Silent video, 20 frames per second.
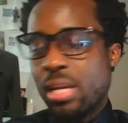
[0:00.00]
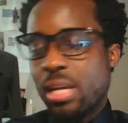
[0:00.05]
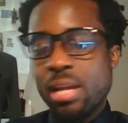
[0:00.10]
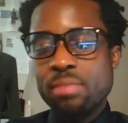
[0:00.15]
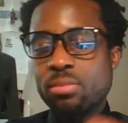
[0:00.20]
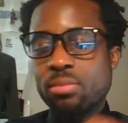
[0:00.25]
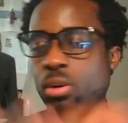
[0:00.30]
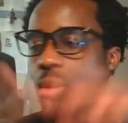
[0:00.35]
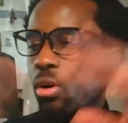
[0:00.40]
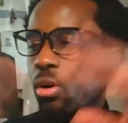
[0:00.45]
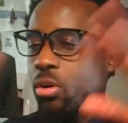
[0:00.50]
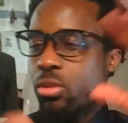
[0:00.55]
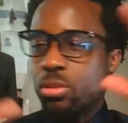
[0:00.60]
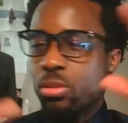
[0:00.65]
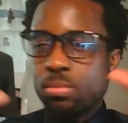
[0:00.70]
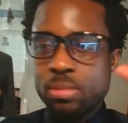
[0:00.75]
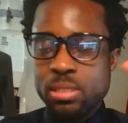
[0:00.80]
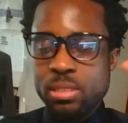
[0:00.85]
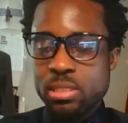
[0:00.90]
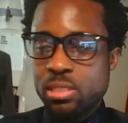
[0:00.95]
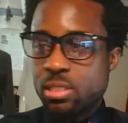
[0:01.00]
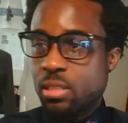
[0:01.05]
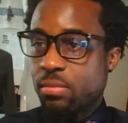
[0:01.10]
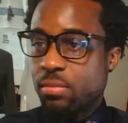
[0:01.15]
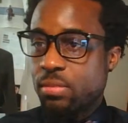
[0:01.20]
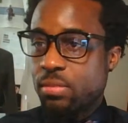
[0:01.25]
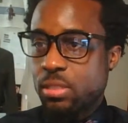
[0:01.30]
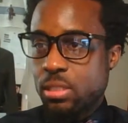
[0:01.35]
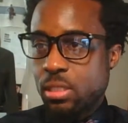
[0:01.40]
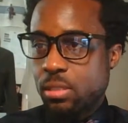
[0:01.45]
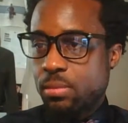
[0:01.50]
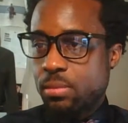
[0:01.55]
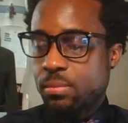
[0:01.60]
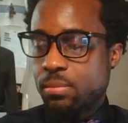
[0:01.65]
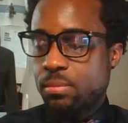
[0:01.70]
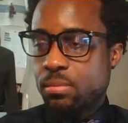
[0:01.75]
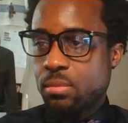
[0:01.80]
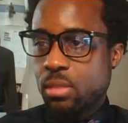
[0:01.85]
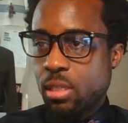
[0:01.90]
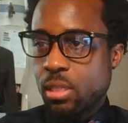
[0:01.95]
After all the busy stuff is done.
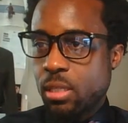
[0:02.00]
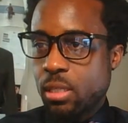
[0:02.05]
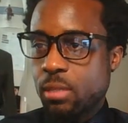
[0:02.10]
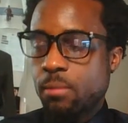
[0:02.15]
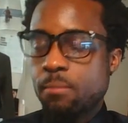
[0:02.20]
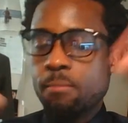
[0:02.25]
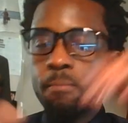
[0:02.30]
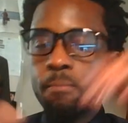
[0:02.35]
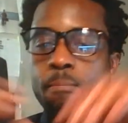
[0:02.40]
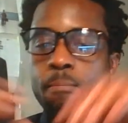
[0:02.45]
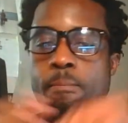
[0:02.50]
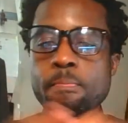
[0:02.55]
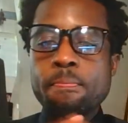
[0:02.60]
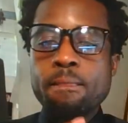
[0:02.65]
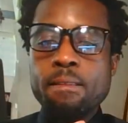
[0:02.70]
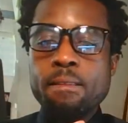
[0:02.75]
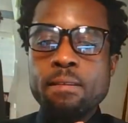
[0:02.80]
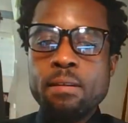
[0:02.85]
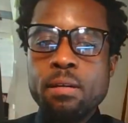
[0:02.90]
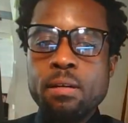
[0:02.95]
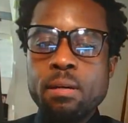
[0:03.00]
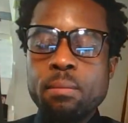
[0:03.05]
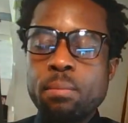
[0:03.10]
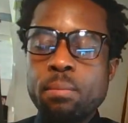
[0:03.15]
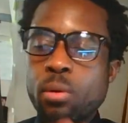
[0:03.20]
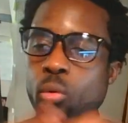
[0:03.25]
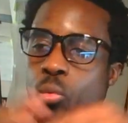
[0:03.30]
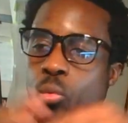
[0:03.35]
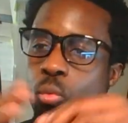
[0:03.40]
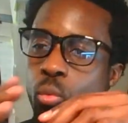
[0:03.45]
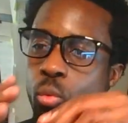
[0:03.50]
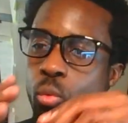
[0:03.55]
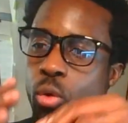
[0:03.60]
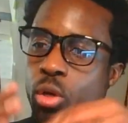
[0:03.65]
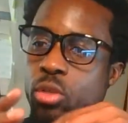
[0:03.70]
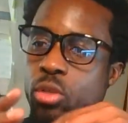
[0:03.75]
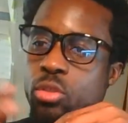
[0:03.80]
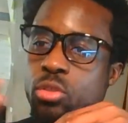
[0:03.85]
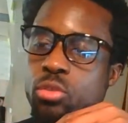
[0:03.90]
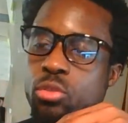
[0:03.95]
Okay. But
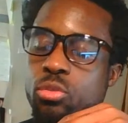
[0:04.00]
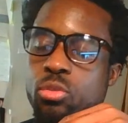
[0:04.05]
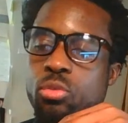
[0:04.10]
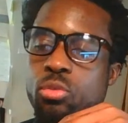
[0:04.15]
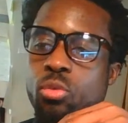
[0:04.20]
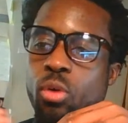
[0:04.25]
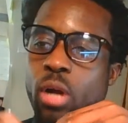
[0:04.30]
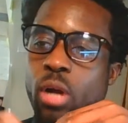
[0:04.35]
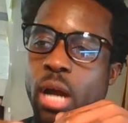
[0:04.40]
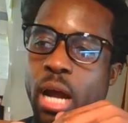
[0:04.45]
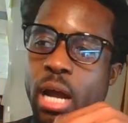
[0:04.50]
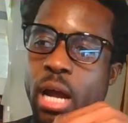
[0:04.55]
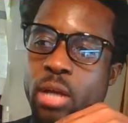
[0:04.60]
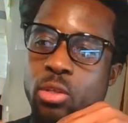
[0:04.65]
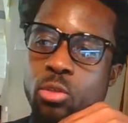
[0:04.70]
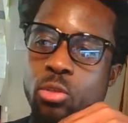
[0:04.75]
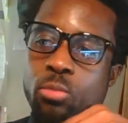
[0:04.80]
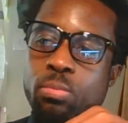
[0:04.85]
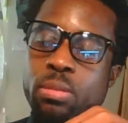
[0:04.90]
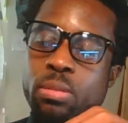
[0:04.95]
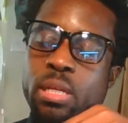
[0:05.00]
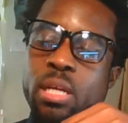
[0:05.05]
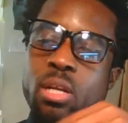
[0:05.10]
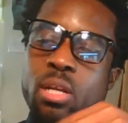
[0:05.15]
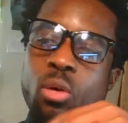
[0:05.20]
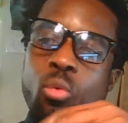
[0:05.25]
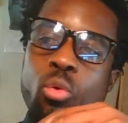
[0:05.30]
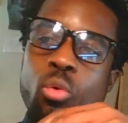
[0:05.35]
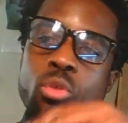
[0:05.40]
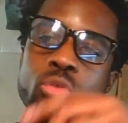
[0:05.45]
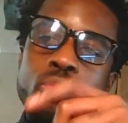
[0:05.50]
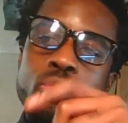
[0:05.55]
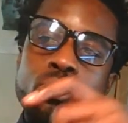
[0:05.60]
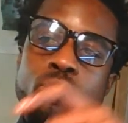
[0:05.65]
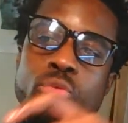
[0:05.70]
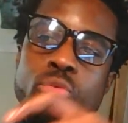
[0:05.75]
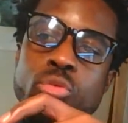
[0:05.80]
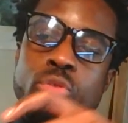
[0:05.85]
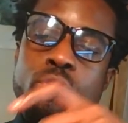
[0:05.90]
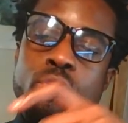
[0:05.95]
what you do or how you plan or what
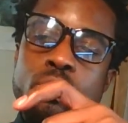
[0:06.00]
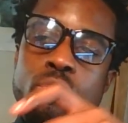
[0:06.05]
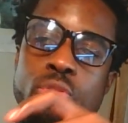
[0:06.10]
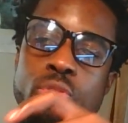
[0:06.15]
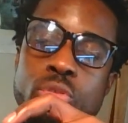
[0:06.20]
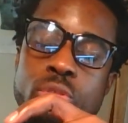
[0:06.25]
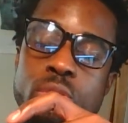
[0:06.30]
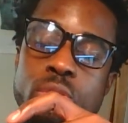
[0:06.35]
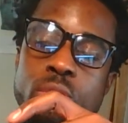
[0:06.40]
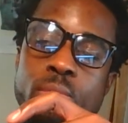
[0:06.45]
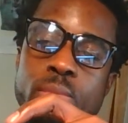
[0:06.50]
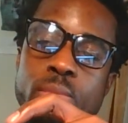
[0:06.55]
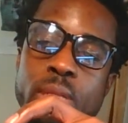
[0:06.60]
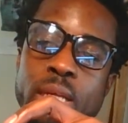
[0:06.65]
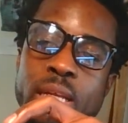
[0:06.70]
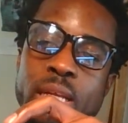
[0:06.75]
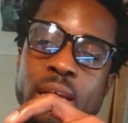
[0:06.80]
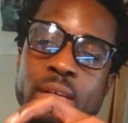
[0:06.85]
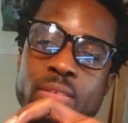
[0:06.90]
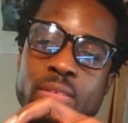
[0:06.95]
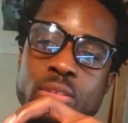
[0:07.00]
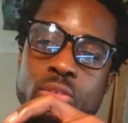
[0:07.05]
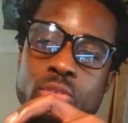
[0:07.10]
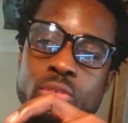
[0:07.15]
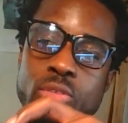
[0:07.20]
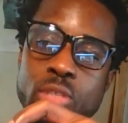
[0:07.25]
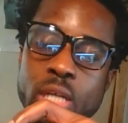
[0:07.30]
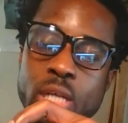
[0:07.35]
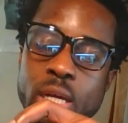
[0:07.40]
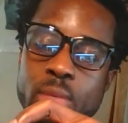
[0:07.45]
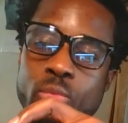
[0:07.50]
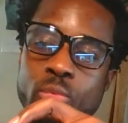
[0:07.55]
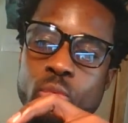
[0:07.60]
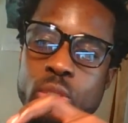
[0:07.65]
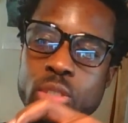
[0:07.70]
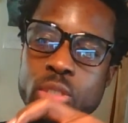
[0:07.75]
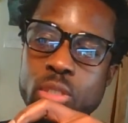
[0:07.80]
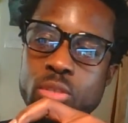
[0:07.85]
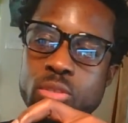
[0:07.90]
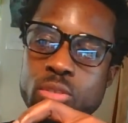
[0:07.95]
tools you use to plan out those time
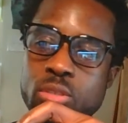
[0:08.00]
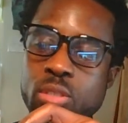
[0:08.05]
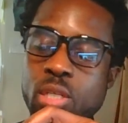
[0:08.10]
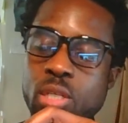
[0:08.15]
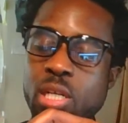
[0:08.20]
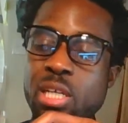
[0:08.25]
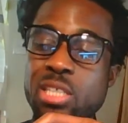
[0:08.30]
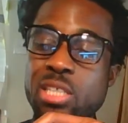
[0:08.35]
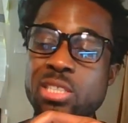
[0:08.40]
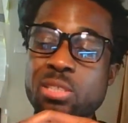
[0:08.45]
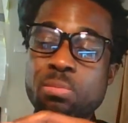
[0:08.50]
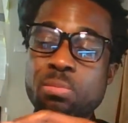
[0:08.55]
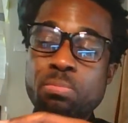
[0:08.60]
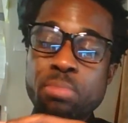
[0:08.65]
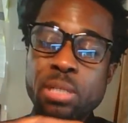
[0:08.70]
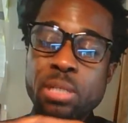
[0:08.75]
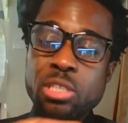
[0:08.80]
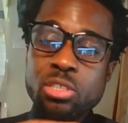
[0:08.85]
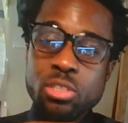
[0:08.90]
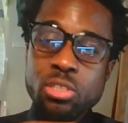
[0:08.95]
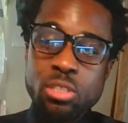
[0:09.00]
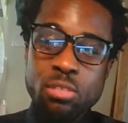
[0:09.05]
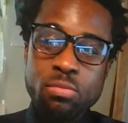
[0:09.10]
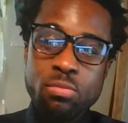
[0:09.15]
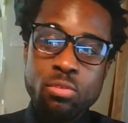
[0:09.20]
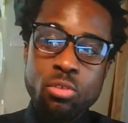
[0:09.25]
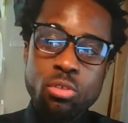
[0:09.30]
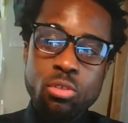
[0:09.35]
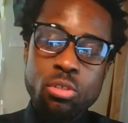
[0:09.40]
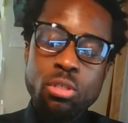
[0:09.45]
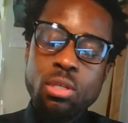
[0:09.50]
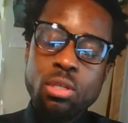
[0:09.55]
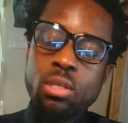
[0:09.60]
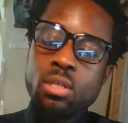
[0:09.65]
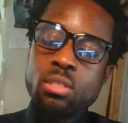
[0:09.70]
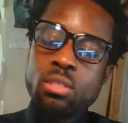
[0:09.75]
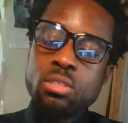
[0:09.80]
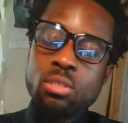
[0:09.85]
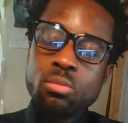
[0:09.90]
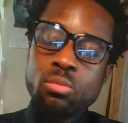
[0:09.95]
windows, especially if you're
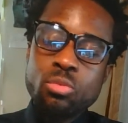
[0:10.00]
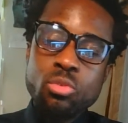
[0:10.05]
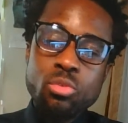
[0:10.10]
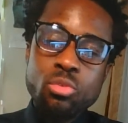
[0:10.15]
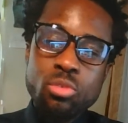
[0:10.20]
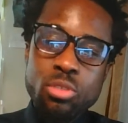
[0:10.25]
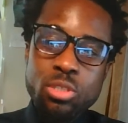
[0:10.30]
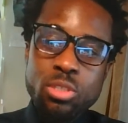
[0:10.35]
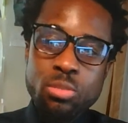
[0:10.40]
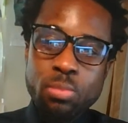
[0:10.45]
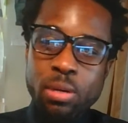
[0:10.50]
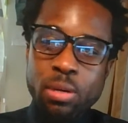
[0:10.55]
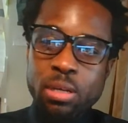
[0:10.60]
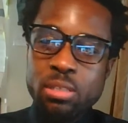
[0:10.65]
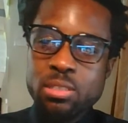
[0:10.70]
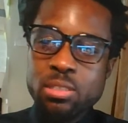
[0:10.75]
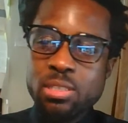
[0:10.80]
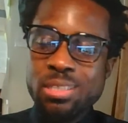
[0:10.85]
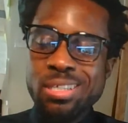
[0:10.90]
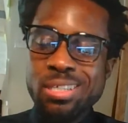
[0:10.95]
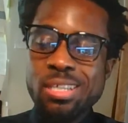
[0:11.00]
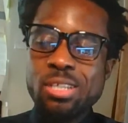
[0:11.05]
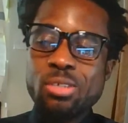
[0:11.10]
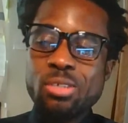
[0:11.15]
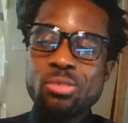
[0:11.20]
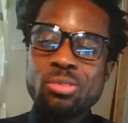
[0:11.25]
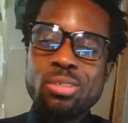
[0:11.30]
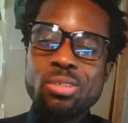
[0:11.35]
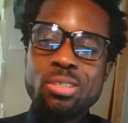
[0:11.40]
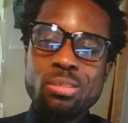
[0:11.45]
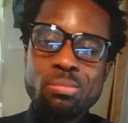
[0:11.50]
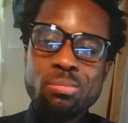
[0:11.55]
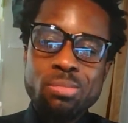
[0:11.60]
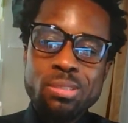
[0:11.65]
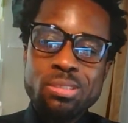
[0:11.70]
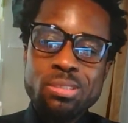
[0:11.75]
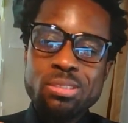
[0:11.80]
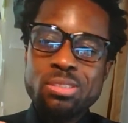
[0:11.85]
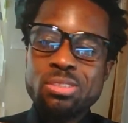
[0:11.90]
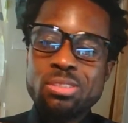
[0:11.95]
someone who's aspiring to kind of create a
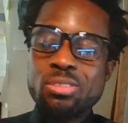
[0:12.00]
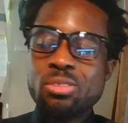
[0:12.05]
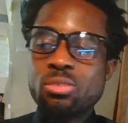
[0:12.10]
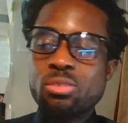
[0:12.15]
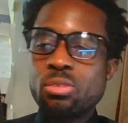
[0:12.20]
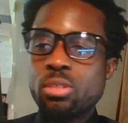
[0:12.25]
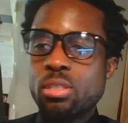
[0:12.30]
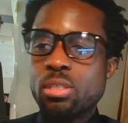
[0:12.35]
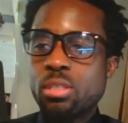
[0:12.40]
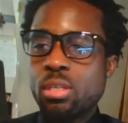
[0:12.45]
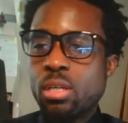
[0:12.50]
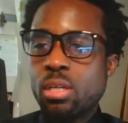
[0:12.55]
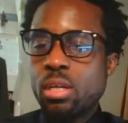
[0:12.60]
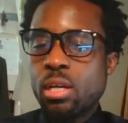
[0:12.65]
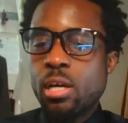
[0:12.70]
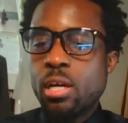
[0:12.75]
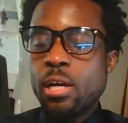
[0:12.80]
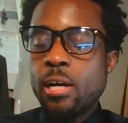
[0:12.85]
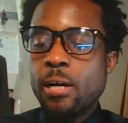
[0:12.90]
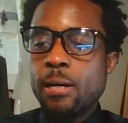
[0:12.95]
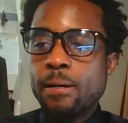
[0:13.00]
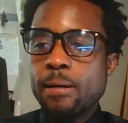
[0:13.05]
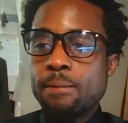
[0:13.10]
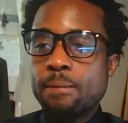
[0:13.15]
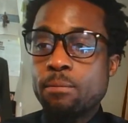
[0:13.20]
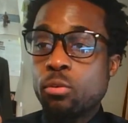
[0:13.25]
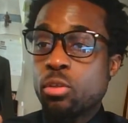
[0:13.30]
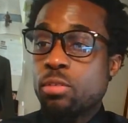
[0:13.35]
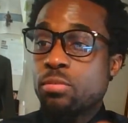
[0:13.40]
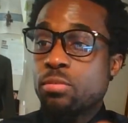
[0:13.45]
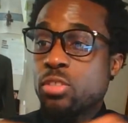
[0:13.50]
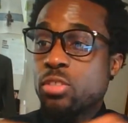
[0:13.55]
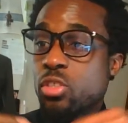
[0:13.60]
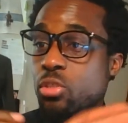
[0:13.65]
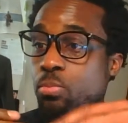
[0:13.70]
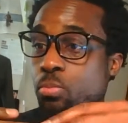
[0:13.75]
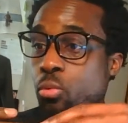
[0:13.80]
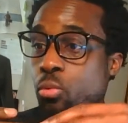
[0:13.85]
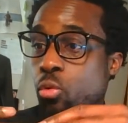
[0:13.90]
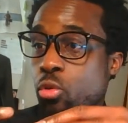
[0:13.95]
business or create, or even
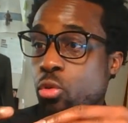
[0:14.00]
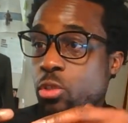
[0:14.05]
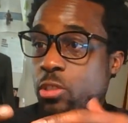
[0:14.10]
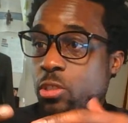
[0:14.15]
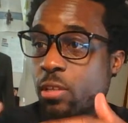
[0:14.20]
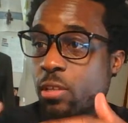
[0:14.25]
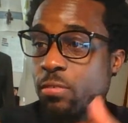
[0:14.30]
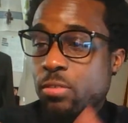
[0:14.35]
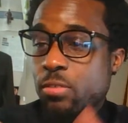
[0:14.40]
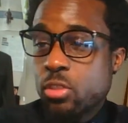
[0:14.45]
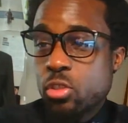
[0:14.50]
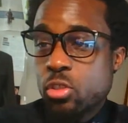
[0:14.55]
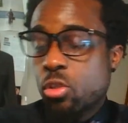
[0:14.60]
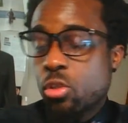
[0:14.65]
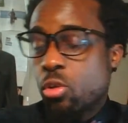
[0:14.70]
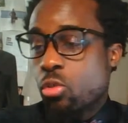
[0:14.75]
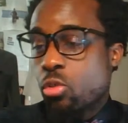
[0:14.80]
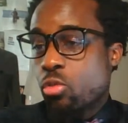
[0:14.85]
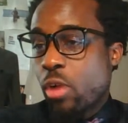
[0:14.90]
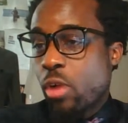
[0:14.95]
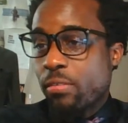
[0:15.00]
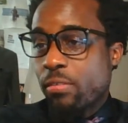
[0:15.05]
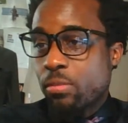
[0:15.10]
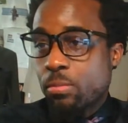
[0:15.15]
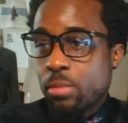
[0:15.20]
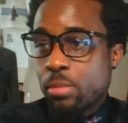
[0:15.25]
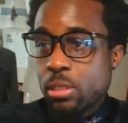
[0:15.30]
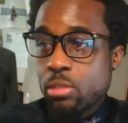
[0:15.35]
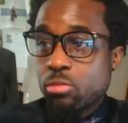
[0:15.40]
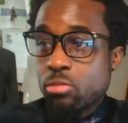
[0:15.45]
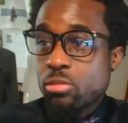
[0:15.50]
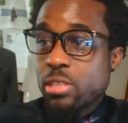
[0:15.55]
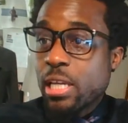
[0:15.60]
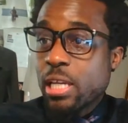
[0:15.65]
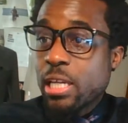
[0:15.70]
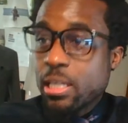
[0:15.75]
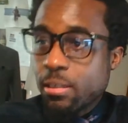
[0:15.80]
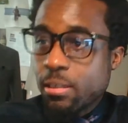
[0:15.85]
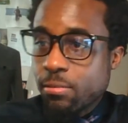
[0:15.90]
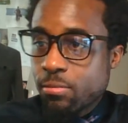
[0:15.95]
just pour yourself into your own craft and be
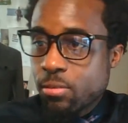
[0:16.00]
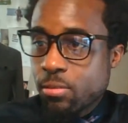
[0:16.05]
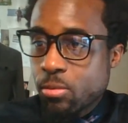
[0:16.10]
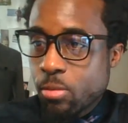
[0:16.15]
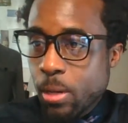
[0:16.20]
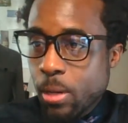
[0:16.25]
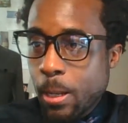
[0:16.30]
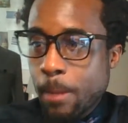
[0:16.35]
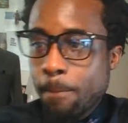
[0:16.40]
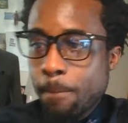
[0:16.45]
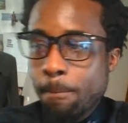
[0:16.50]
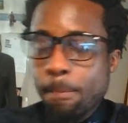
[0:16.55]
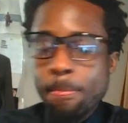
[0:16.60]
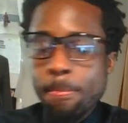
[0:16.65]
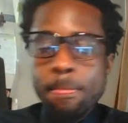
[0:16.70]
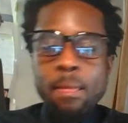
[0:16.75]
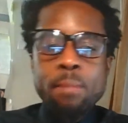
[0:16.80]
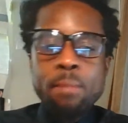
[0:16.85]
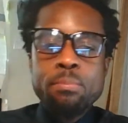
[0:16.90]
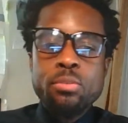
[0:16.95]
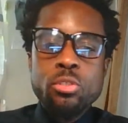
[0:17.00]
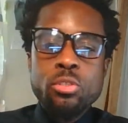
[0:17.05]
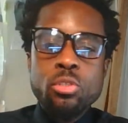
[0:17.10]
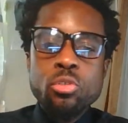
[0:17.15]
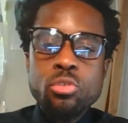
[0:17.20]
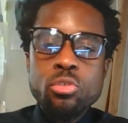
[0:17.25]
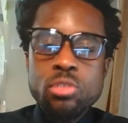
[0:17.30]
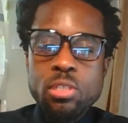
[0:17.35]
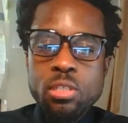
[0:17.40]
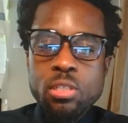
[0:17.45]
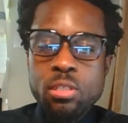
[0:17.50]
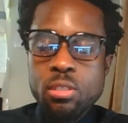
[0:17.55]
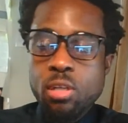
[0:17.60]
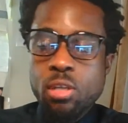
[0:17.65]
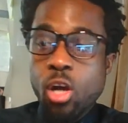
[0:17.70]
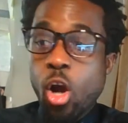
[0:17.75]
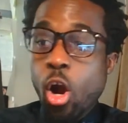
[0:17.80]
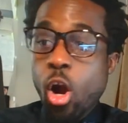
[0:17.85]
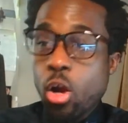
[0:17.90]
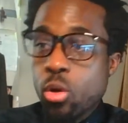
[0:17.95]
creative, right? Produce
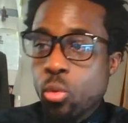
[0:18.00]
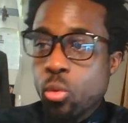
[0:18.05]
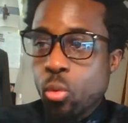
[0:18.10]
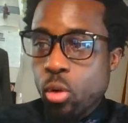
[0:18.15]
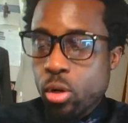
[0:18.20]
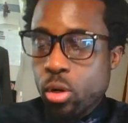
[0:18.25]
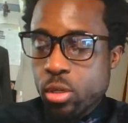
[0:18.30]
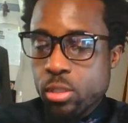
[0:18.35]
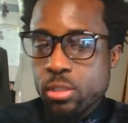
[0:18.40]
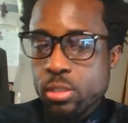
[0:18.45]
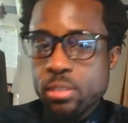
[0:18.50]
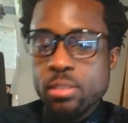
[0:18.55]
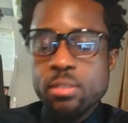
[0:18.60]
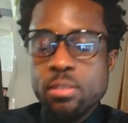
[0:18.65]
artwork.